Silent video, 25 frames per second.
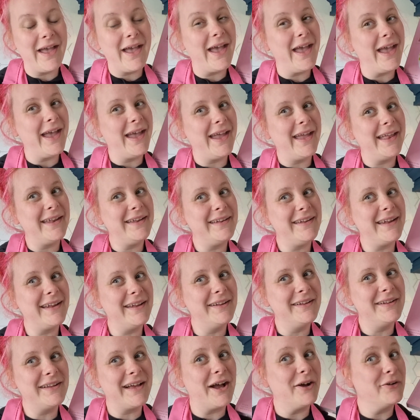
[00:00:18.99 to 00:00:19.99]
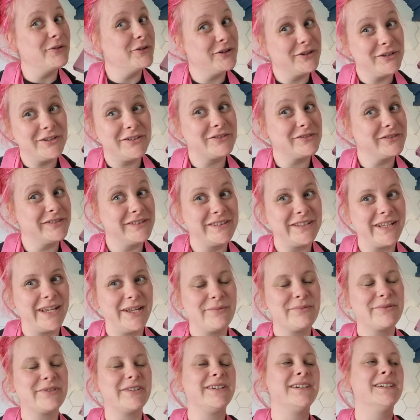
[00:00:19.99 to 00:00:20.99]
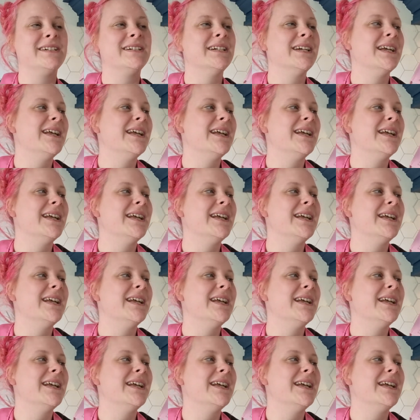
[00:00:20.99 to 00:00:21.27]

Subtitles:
and how good the recipes are.